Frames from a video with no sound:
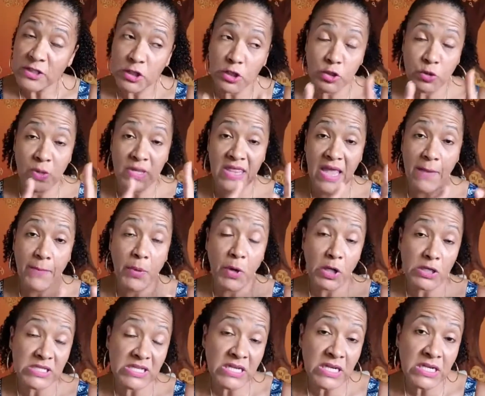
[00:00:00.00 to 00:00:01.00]
you're doing that
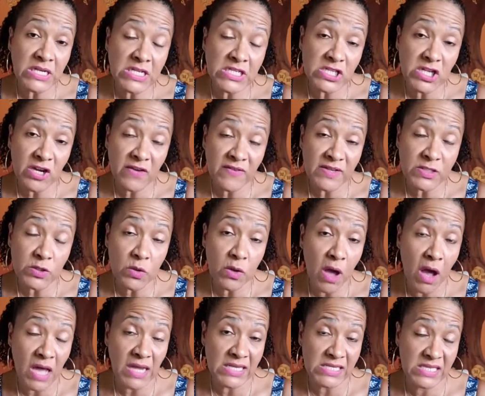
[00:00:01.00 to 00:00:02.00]
person a disservice who
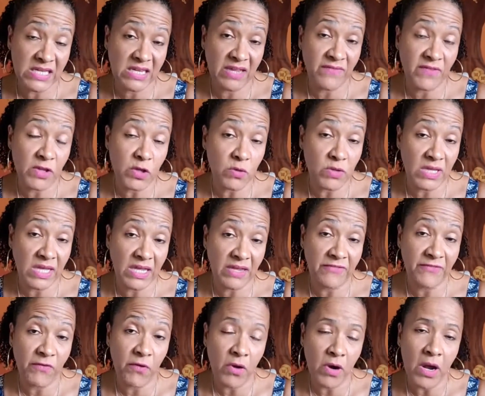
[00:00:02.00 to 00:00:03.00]
God has given you the
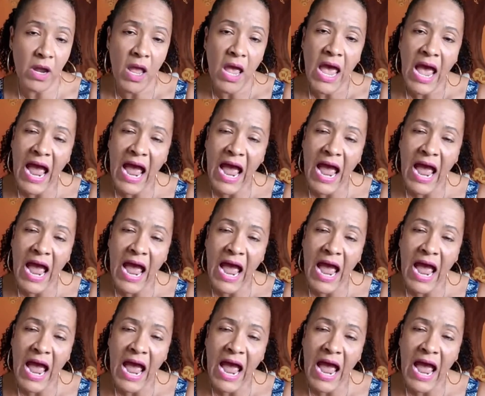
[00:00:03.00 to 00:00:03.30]
gift for,